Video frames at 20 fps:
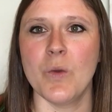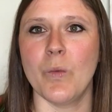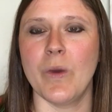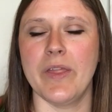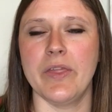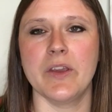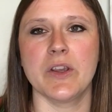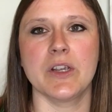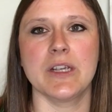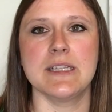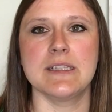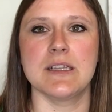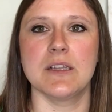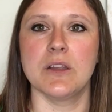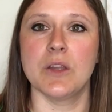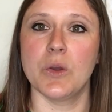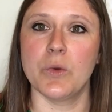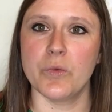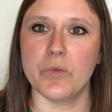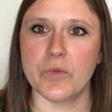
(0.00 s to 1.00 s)
whether it's a
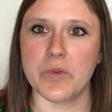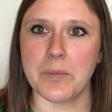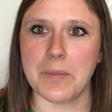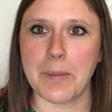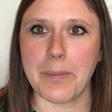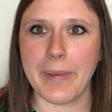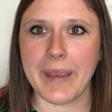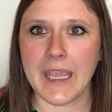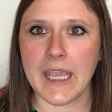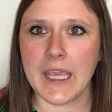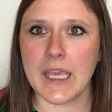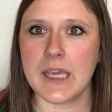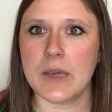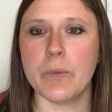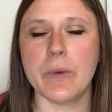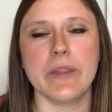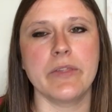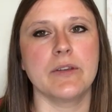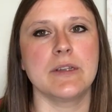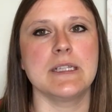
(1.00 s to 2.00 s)
loan from a bank,
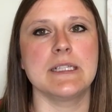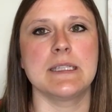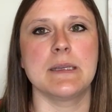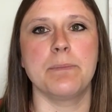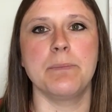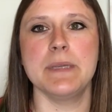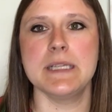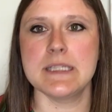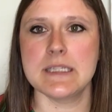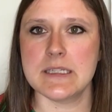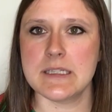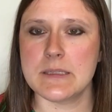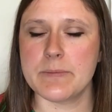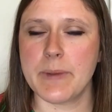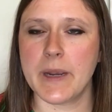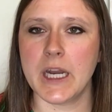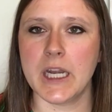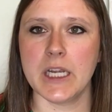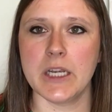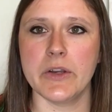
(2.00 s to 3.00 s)
whether it's a business
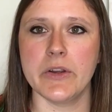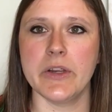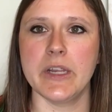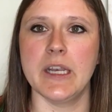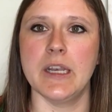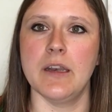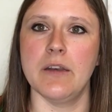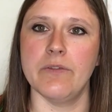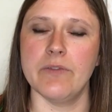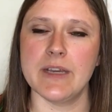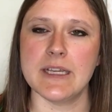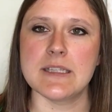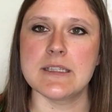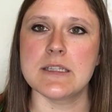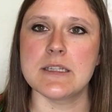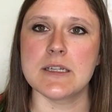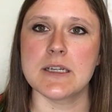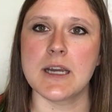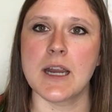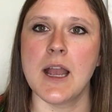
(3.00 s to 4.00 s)
partner, an
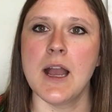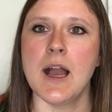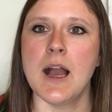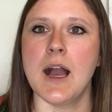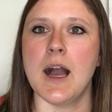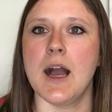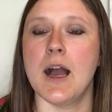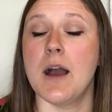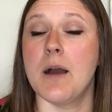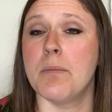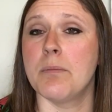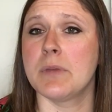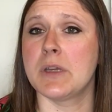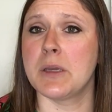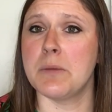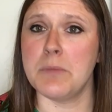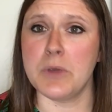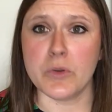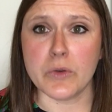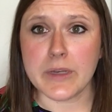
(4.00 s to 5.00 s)
investor, um,
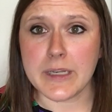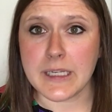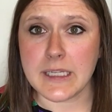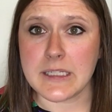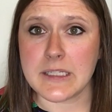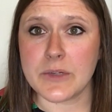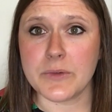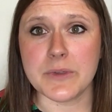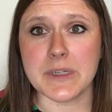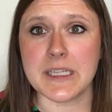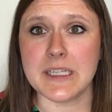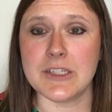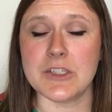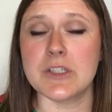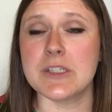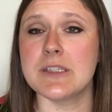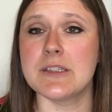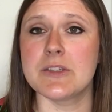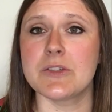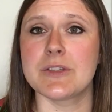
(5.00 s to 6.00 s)
community
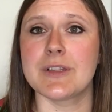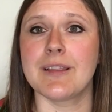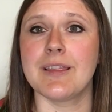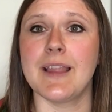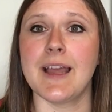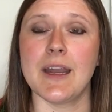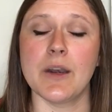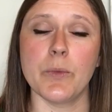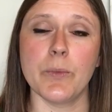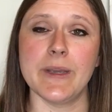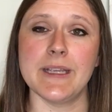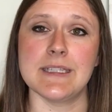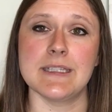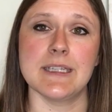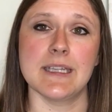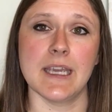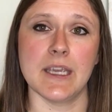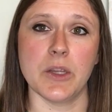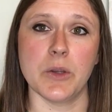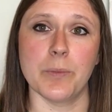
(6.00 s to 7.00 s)
donations. There's a lot of ways
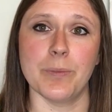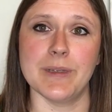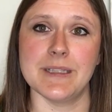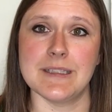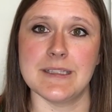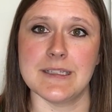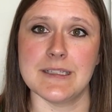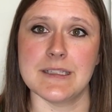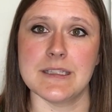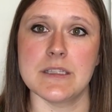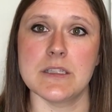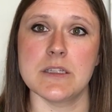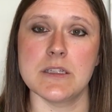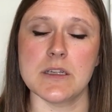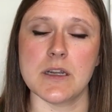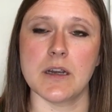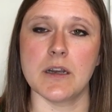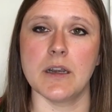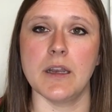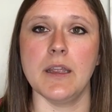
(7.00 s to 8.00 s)
to get your business
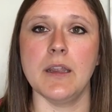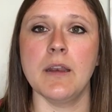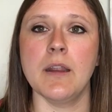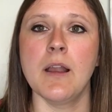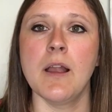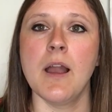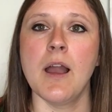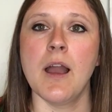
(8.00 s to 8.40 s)
started,